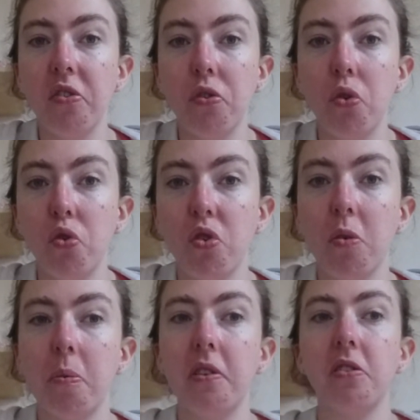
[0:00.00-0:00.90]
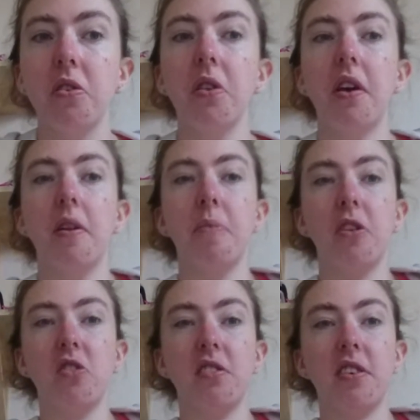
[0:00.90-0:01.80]
cultural and political and
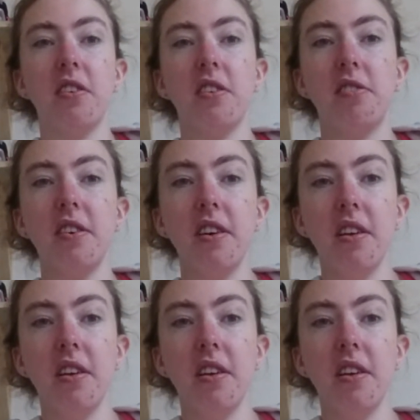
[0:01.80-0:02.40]
military ascendancy.